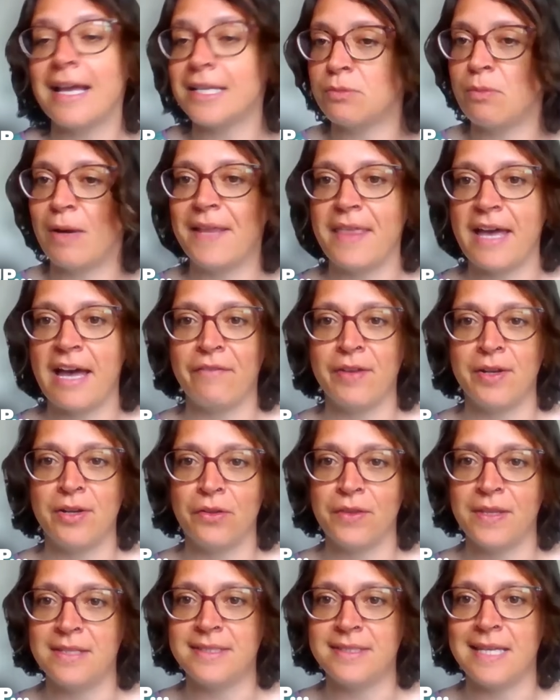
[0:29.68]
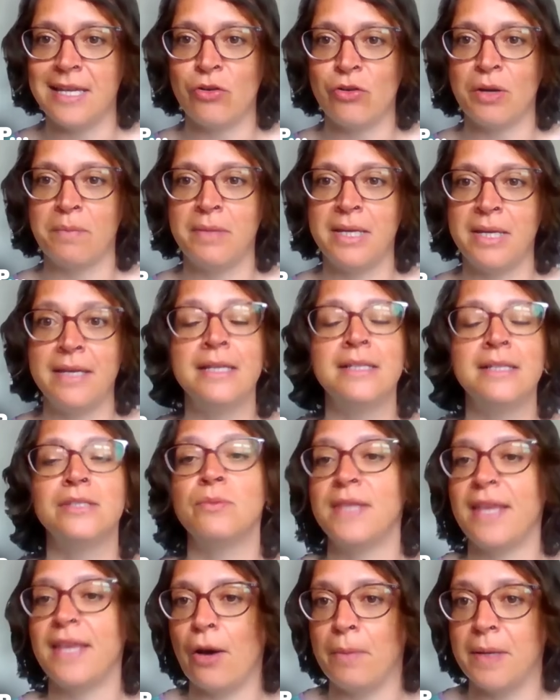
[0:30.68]
That's why they're having all these secret
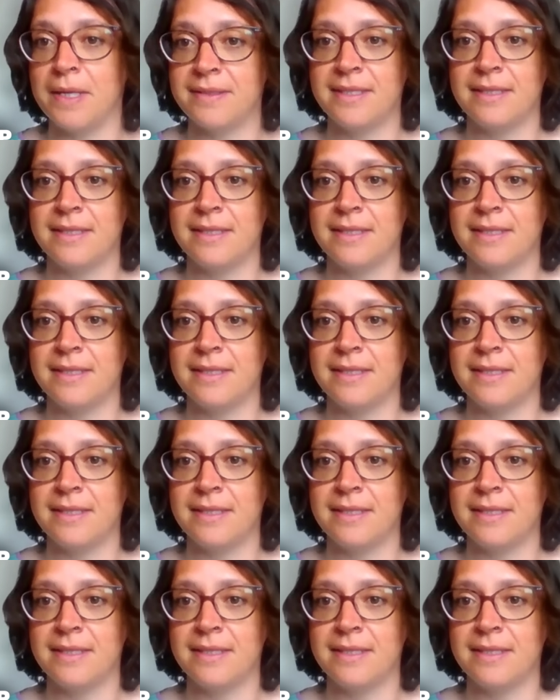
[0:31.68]
meetings with Elbit